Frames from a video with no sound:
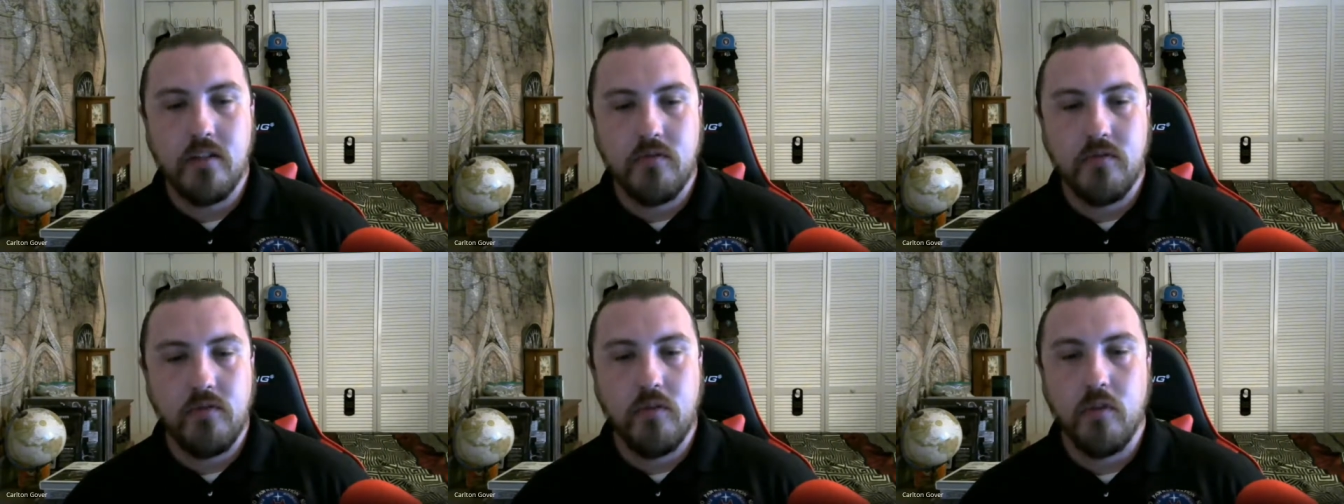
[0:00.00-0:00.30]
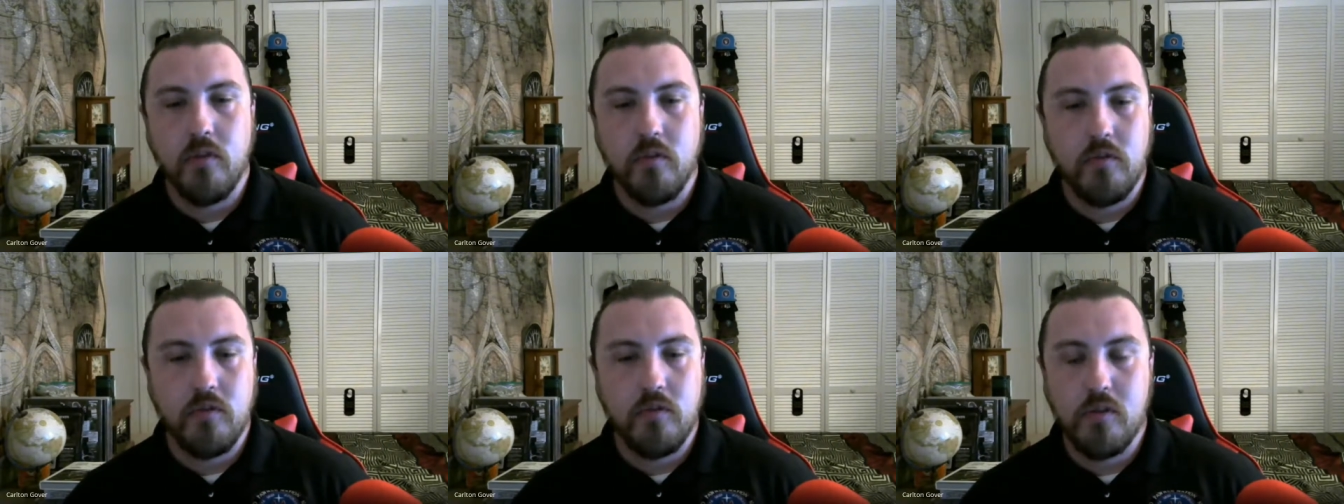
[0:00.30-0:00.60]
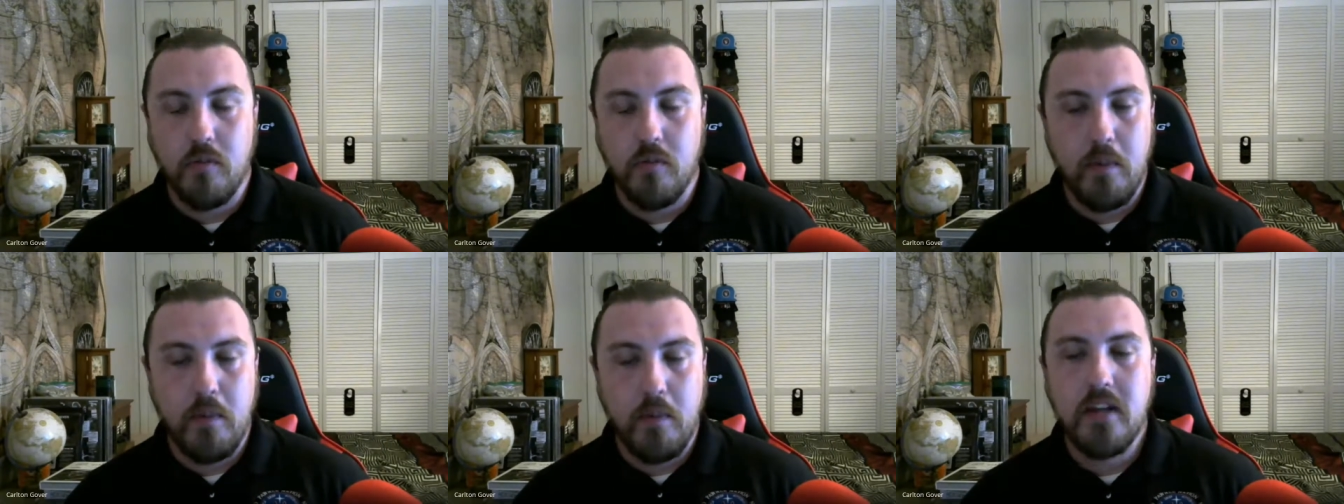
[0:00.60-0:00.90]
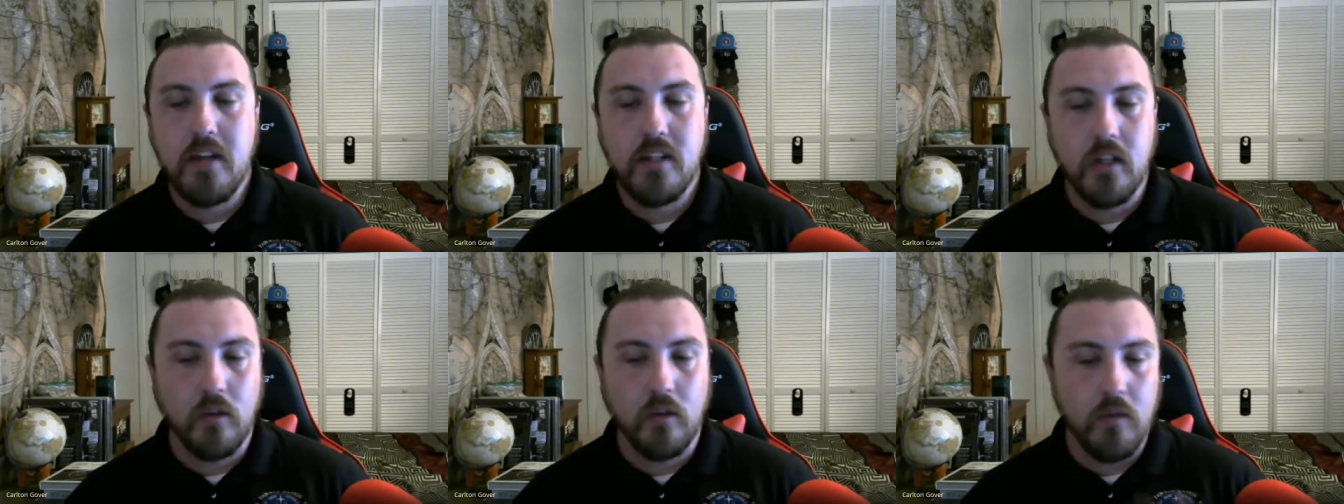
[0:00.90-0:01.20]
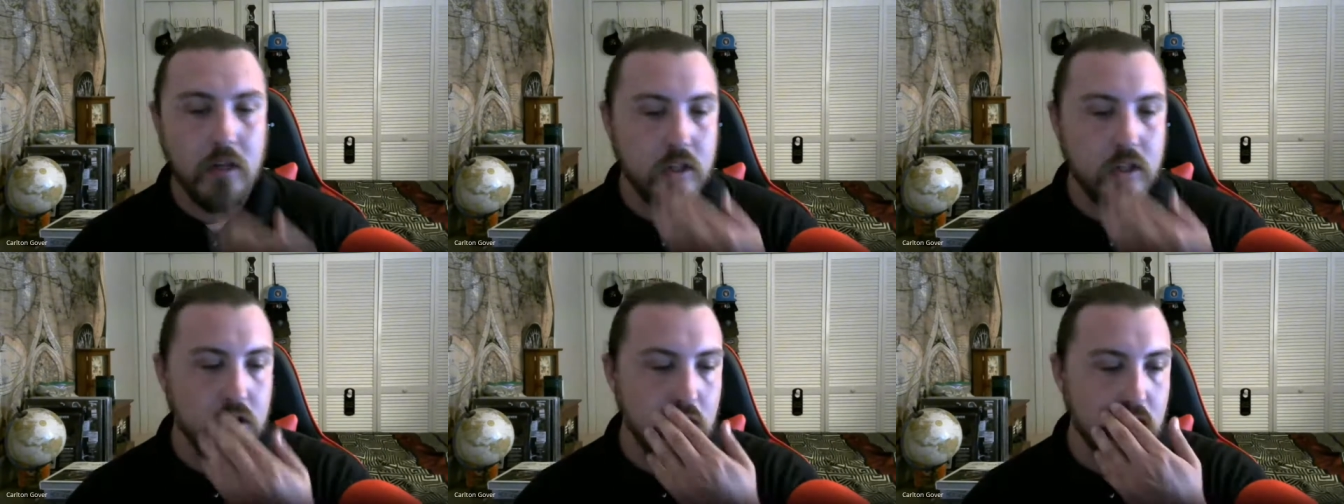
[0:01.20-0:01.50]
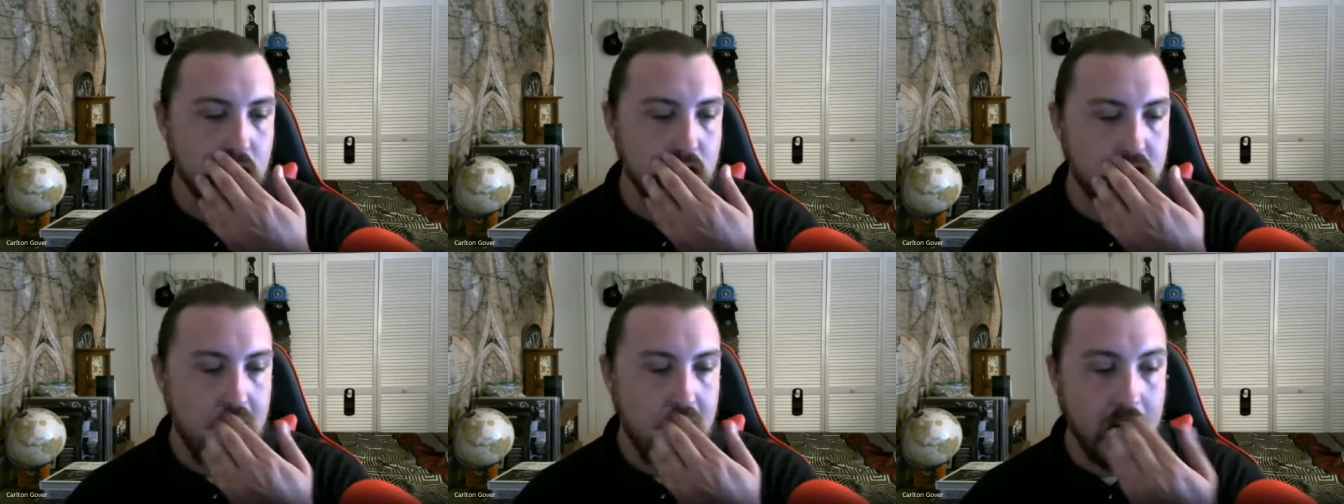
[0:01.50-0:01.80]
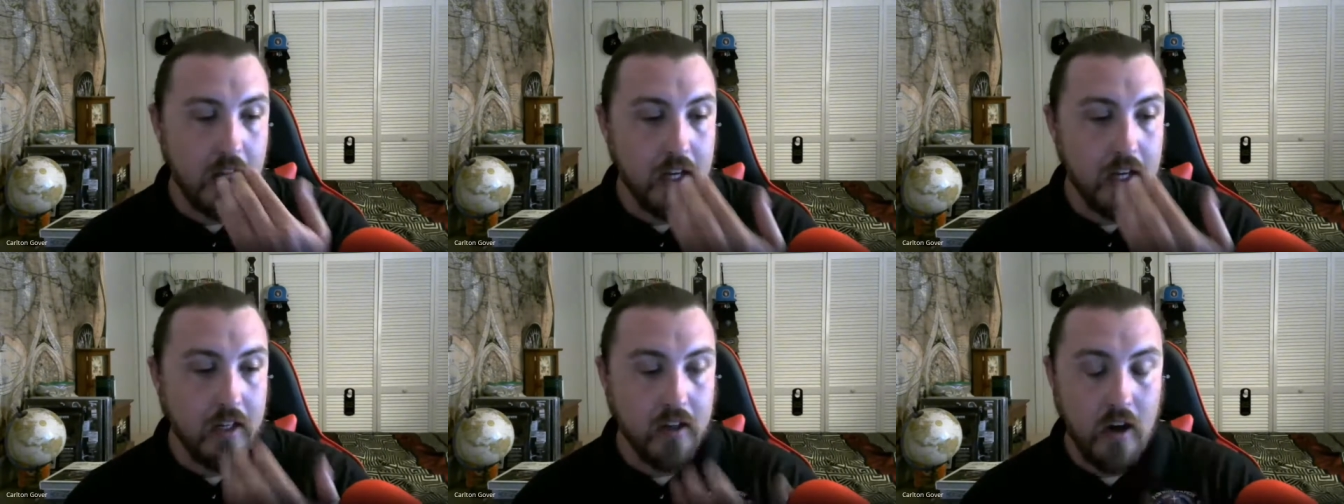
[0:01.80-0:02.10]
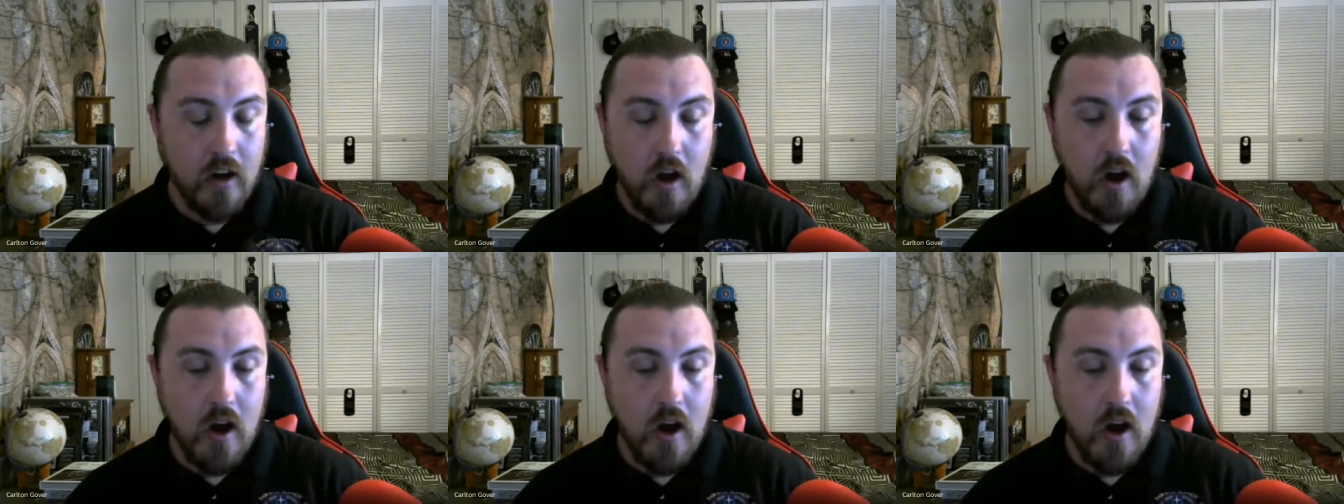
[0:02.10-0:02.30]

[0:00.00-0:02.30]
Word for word: for some basic research that like